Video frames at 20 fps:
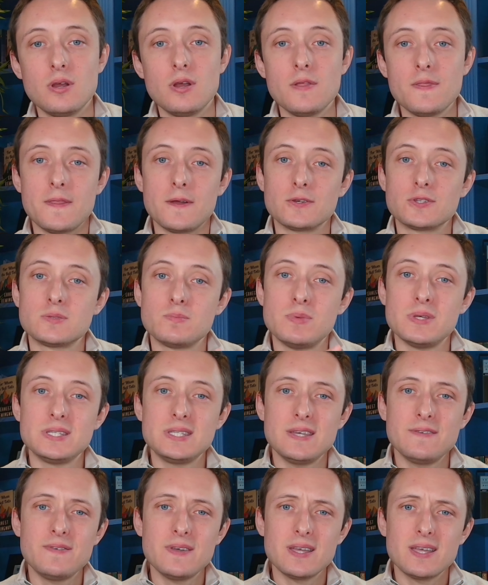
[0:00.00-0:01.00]
They're
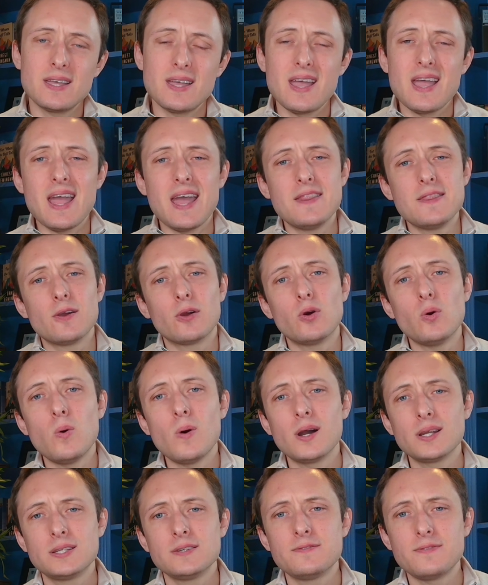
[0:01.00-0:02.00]
specific and they're
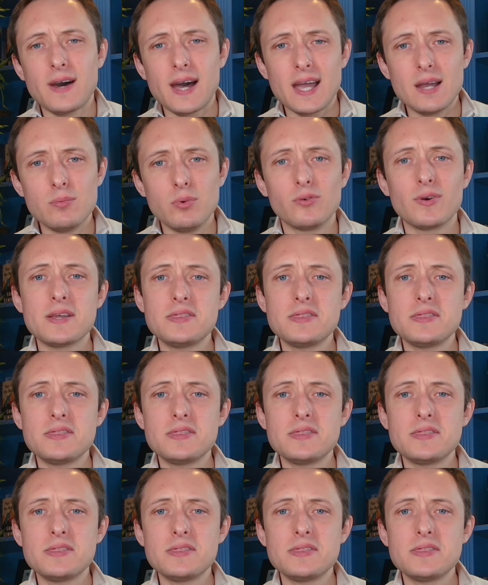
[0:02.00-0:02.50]
quantifiable, right?